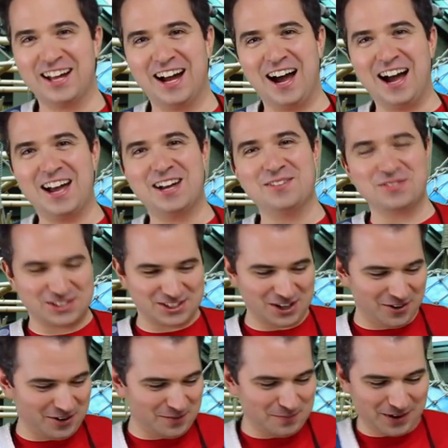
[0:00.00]
I am
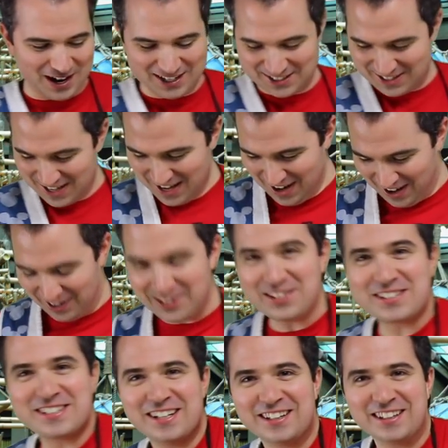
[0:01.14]
so impressed. Are you
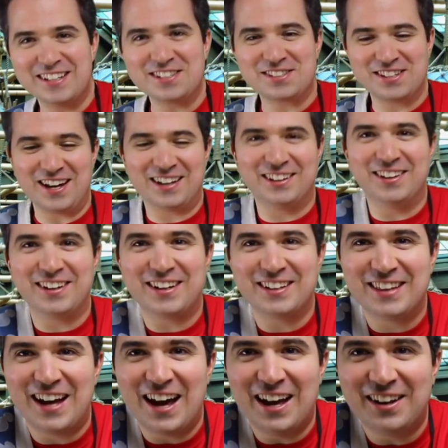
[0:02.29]
seeing this? Take a look at
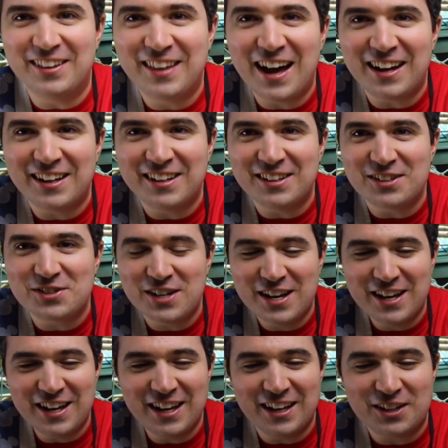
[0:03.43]
that. That is
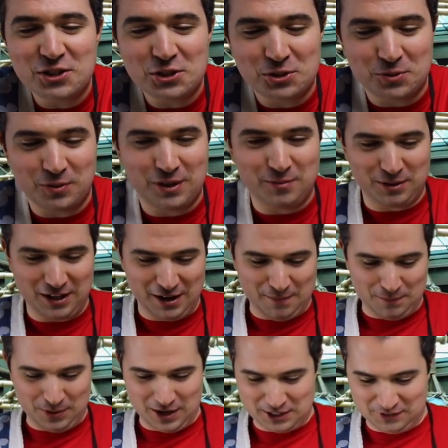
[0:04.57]
extremely
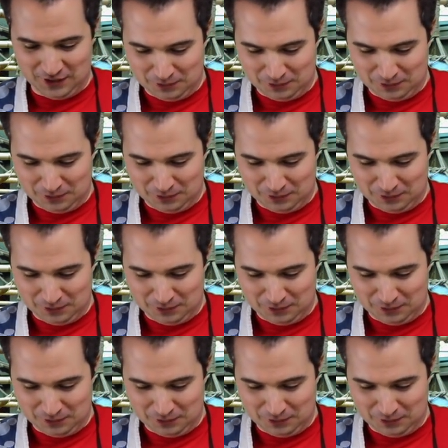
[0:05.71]
impressive.